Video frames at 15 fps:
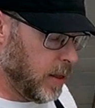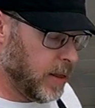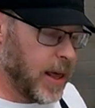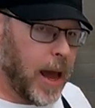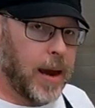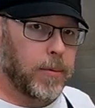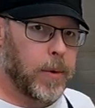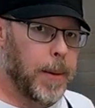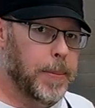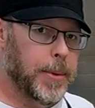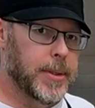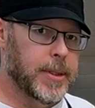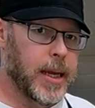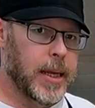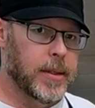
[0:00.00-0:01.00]
That
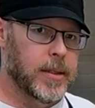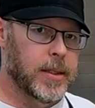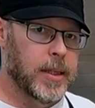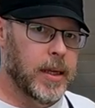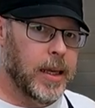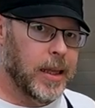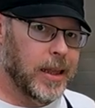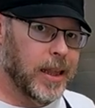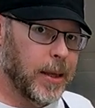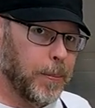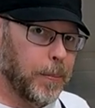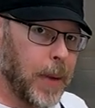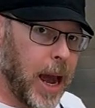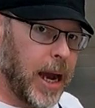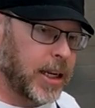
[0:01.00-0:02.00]
represents the
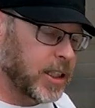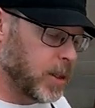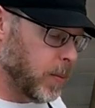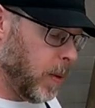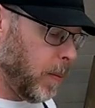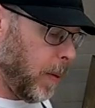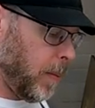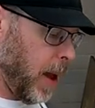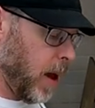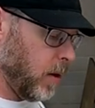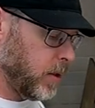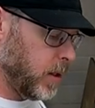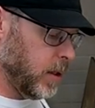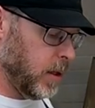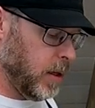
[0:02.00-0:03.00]
maximum
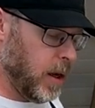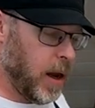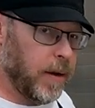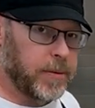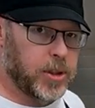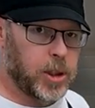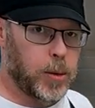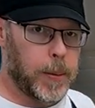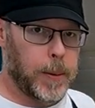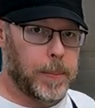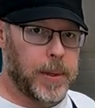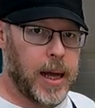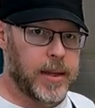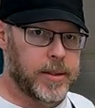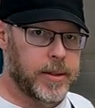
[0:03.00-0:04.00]
amount of
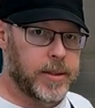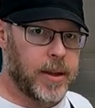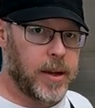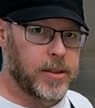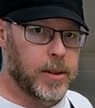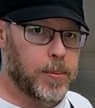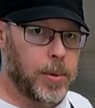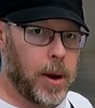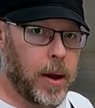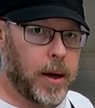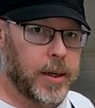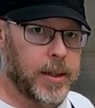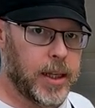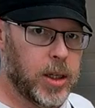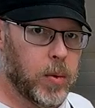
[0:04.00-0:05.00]
superplasticizer
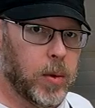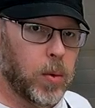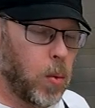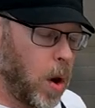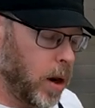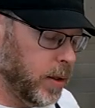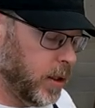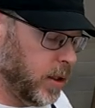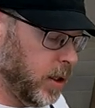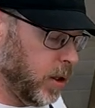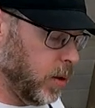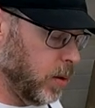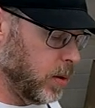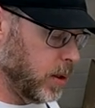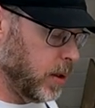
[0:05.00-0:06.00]
product that you would want to
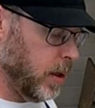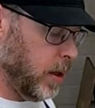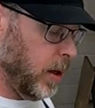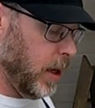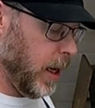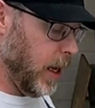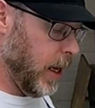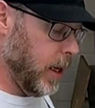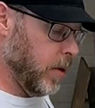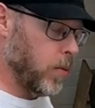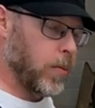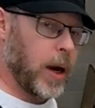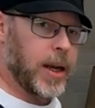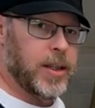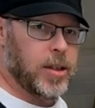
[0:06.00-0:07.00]
use in
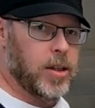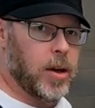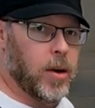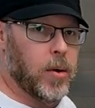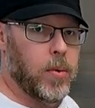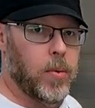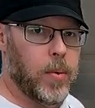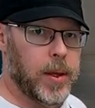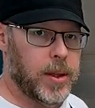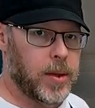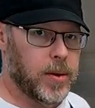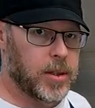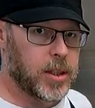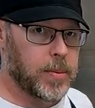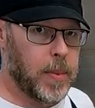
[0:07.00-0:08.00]
ratio with
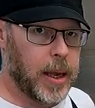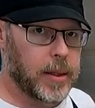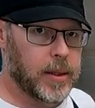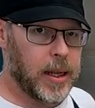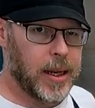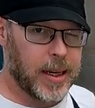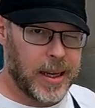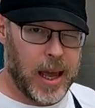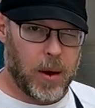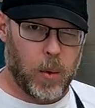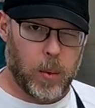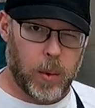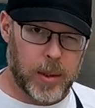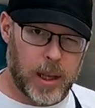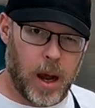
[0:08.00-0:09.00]
your cement. And again,
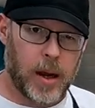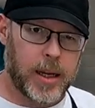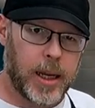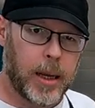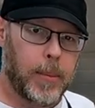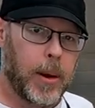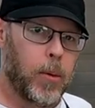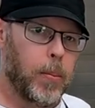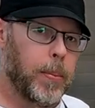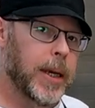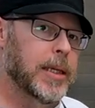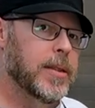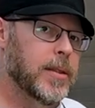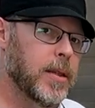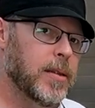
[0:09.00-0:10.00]
when we're talking about
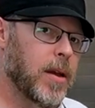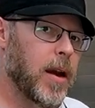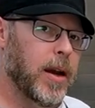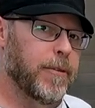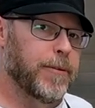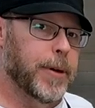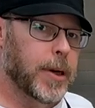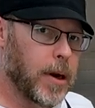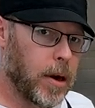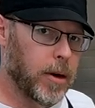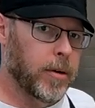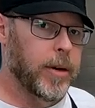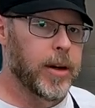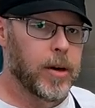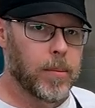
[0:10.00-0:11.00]
mixed design for
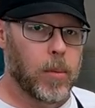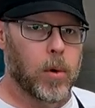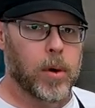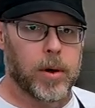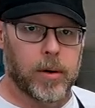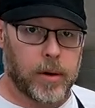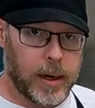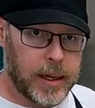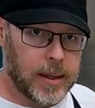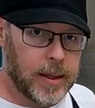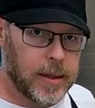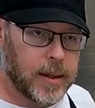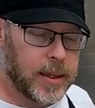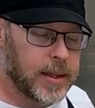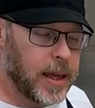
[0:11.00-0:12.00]
concrete or mortar or
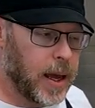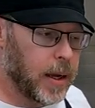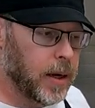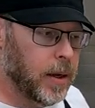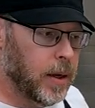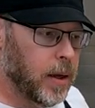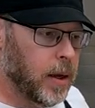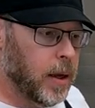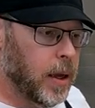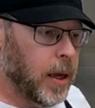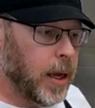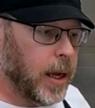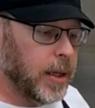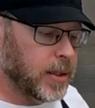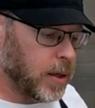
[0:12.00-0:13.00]
anything like that,
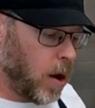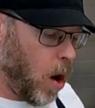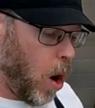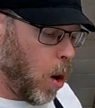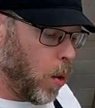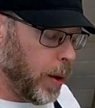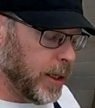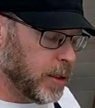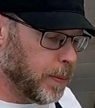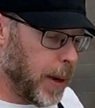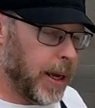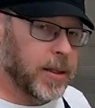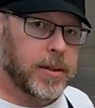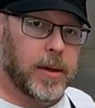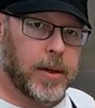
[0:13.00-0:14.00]
it's always
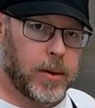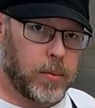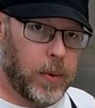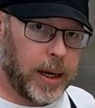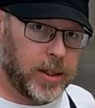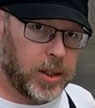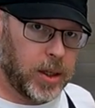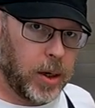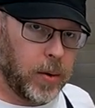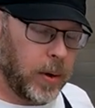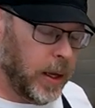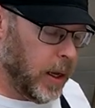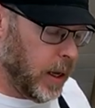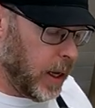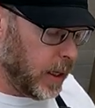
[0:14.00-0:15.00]
based on a ratio.
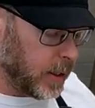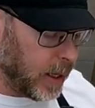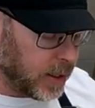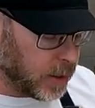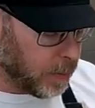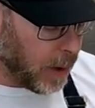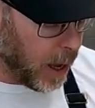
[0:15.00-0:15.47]
It doesn't